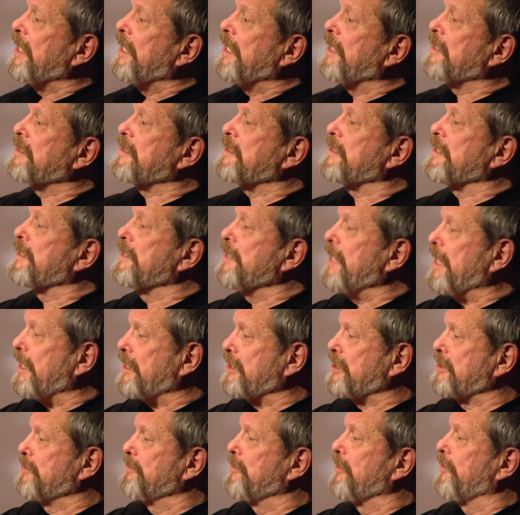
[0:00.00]
it's the
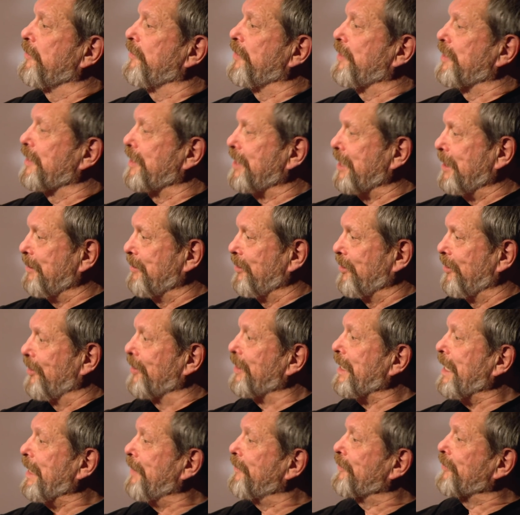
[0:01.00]
next movie to come
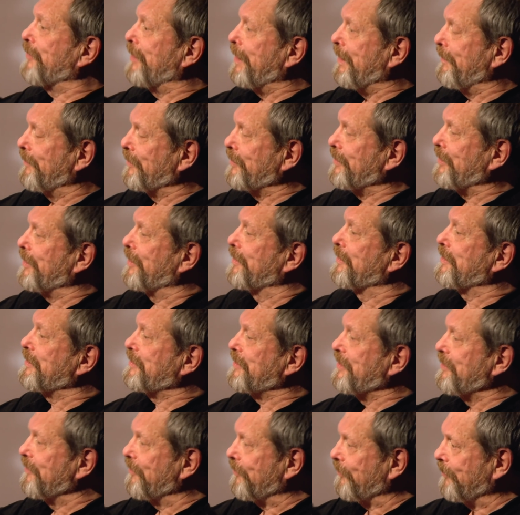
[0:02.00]
along after Avatar
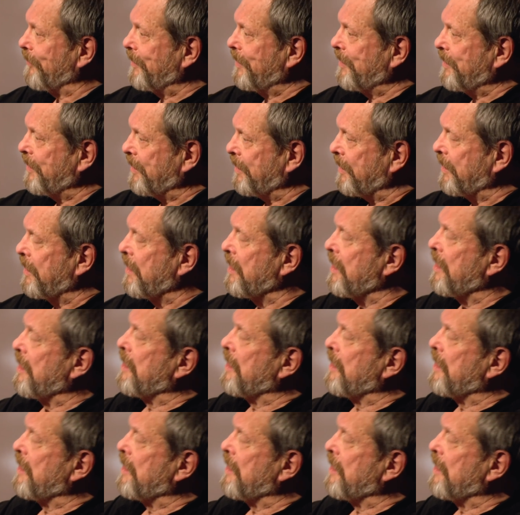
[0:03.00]
that's in 3D.